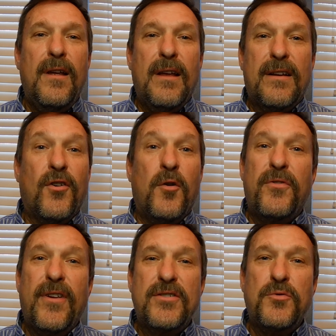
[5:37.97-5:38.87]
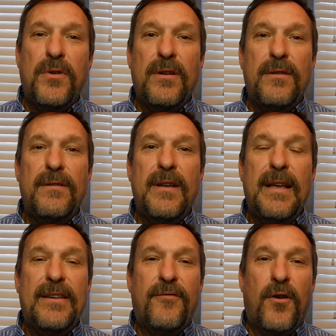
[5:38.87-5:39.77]
Because homosexual,
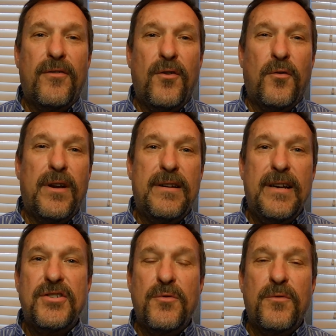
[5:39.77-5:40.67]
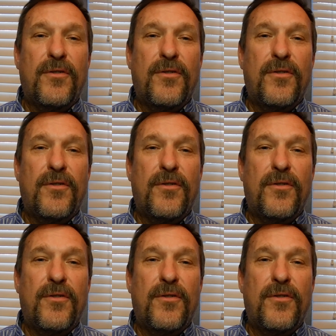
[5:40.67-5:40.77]
as far as an orientation,